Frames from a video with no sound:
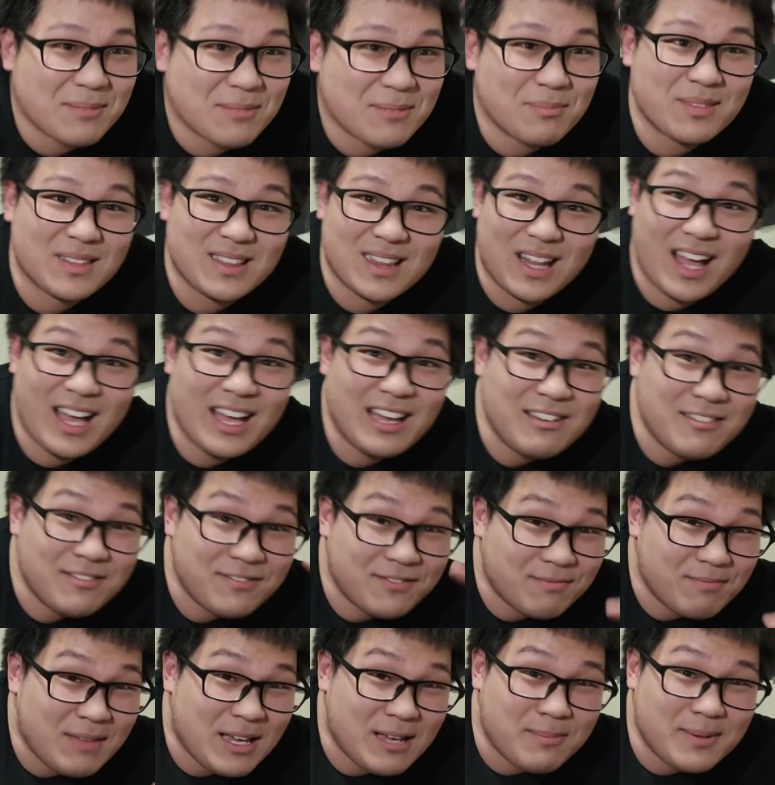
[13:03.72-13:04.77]
some
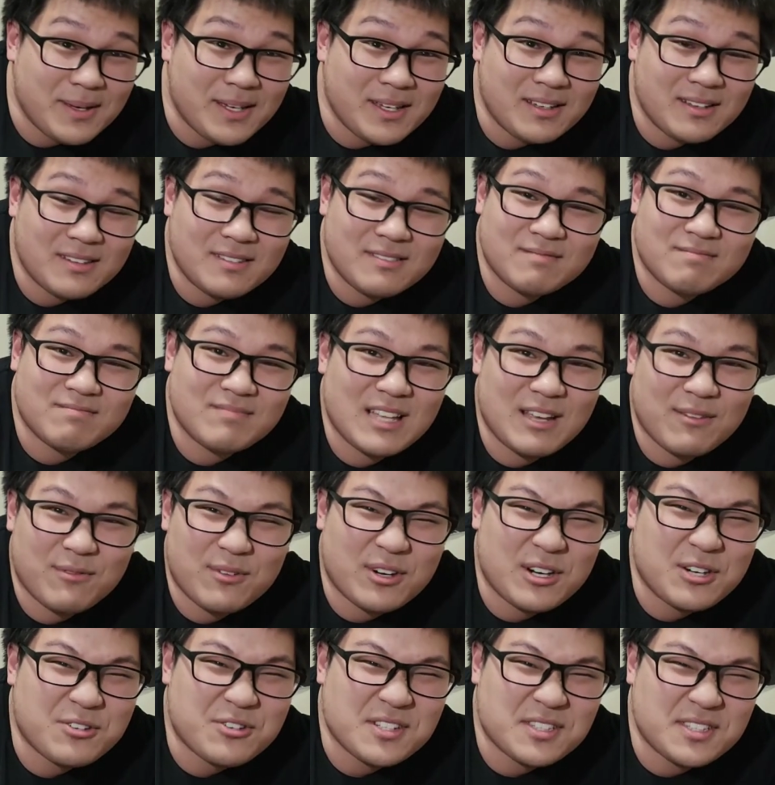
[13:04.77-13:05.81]
live, maybe? If
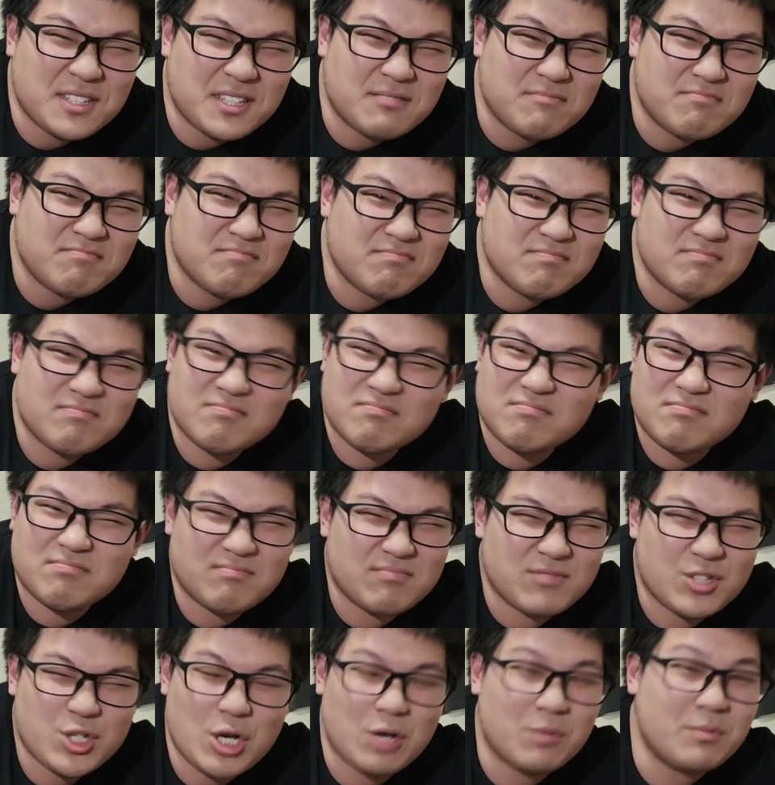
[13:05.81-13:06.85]
you're interested,
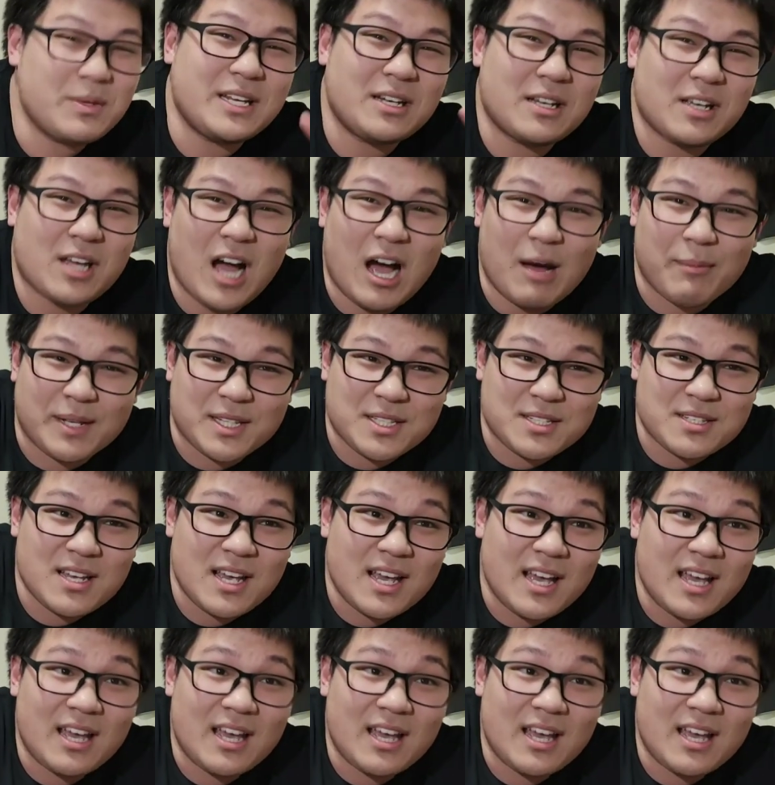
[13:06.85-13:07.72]
show me in the comments.